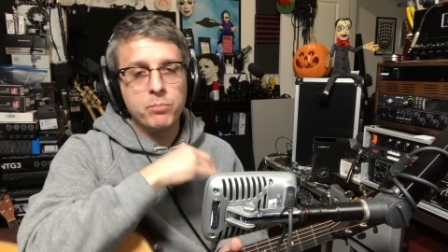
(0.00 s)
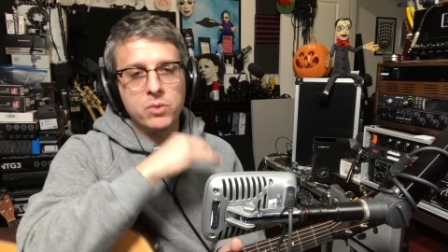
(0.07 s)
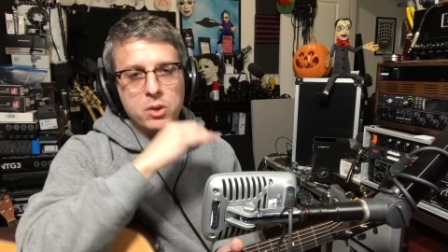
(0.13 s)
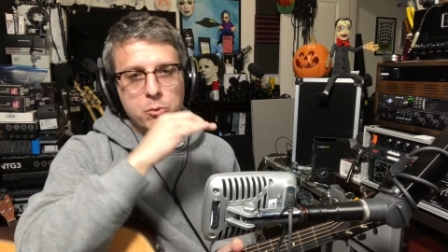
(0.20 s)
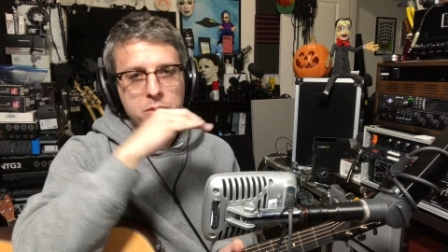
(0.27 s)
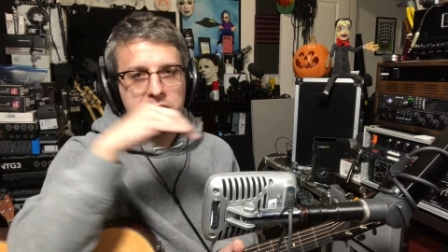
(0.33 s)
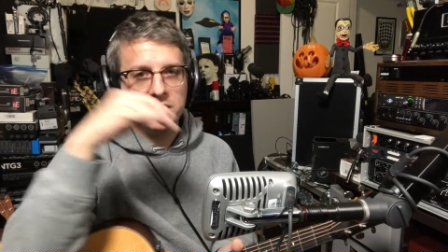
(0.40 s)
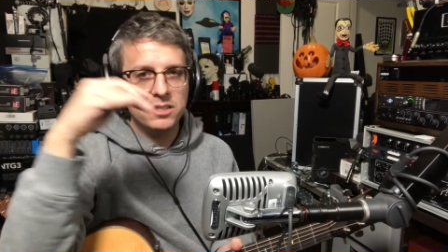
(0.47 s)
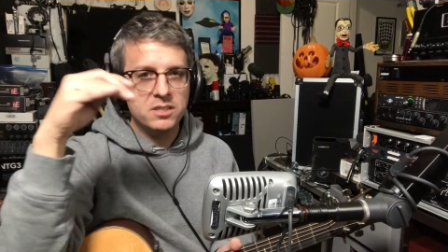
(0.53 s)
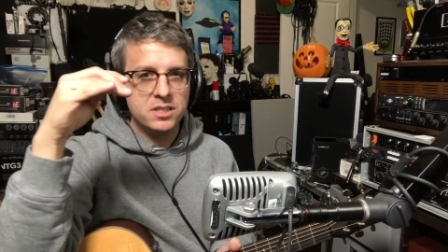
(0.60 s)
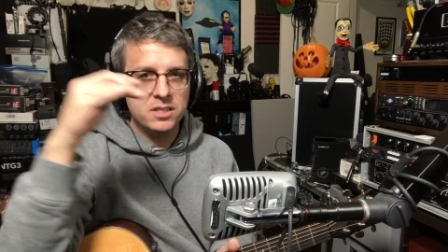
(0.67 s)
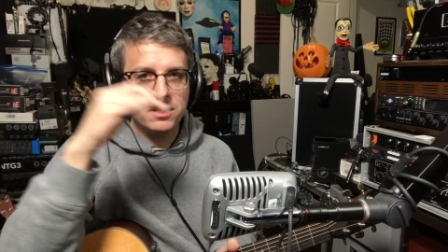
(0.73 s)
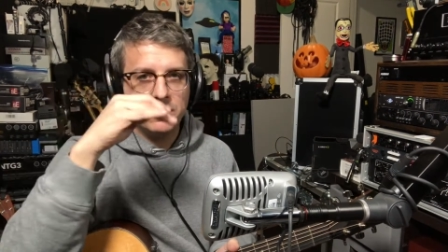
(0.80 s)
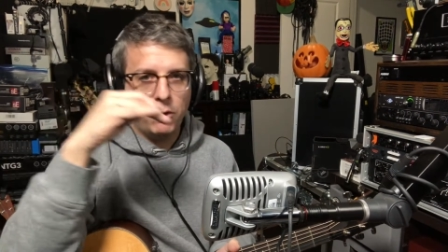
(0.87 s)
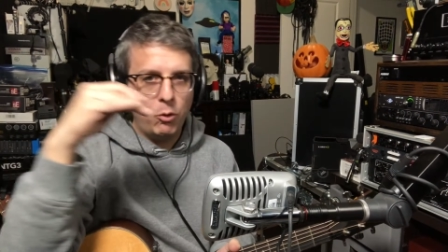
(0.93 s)
which is
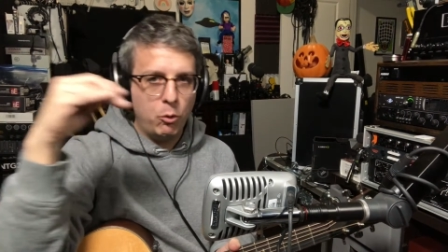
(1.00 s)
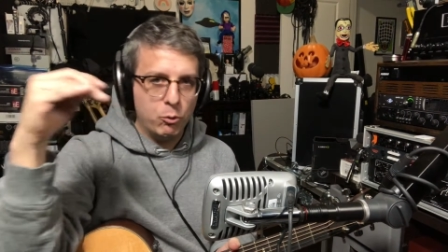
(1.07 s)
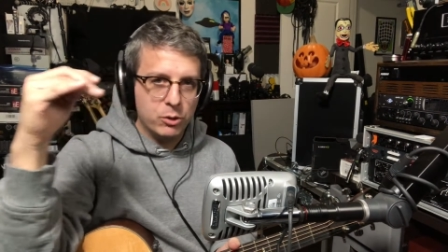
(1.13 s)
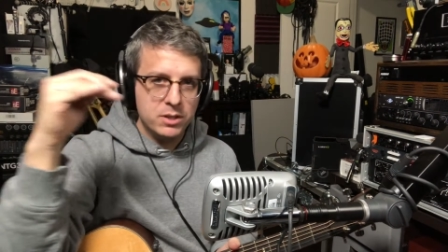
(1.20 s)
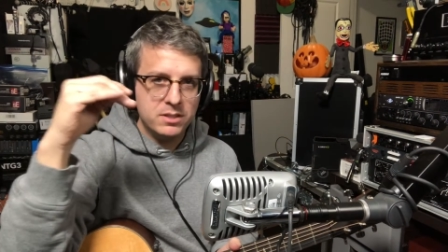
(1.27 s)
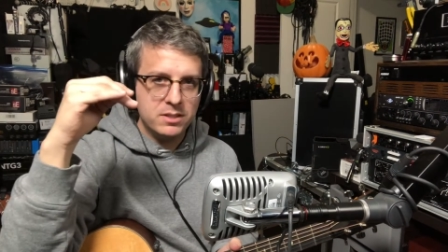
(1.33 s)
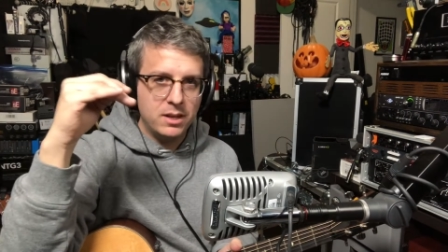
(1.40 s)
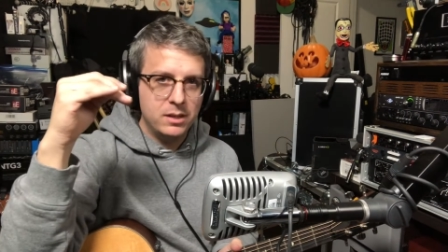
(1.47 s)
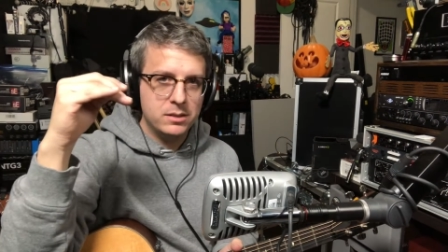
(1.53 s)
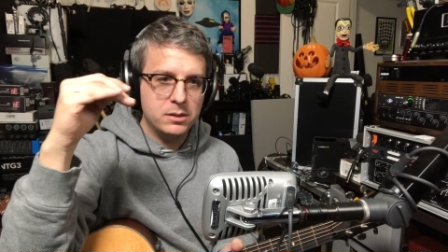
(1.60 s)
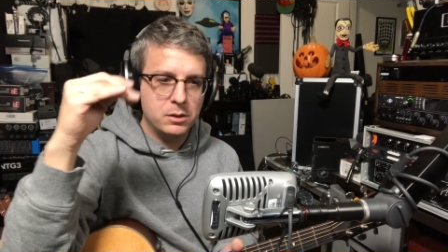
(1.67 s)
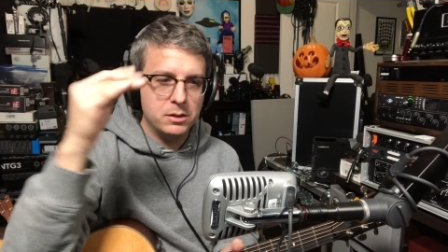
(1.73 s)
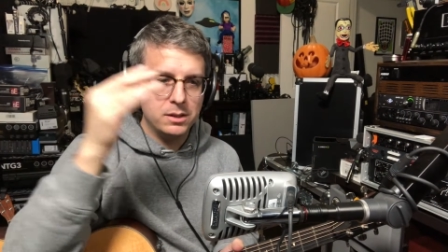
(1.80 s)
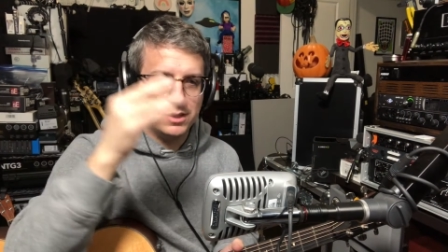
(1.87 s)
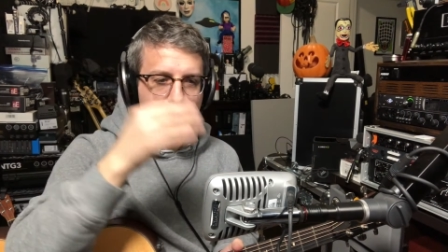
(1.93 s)
just the
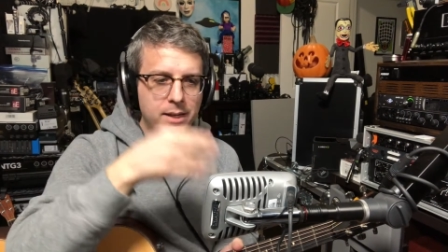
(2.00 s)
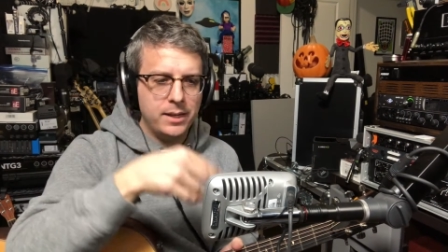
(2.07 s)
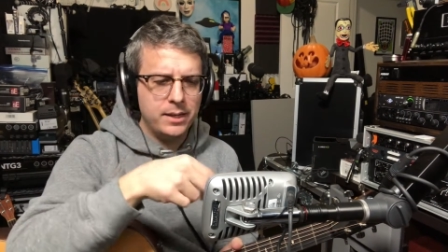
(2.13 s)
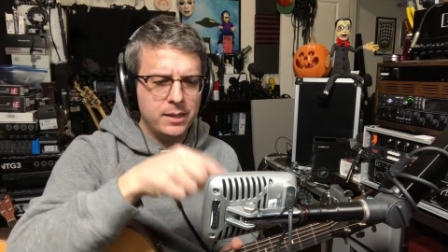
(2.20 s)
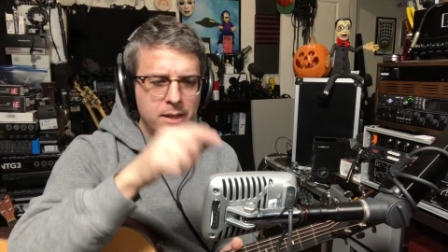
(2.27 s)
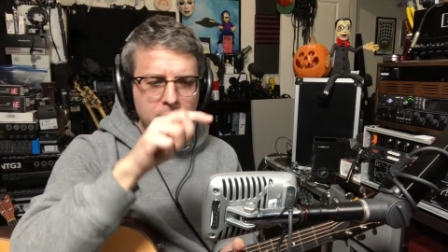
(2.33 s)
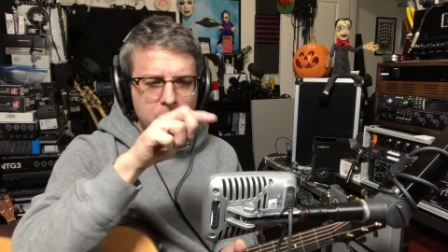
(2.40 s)
horizontal line,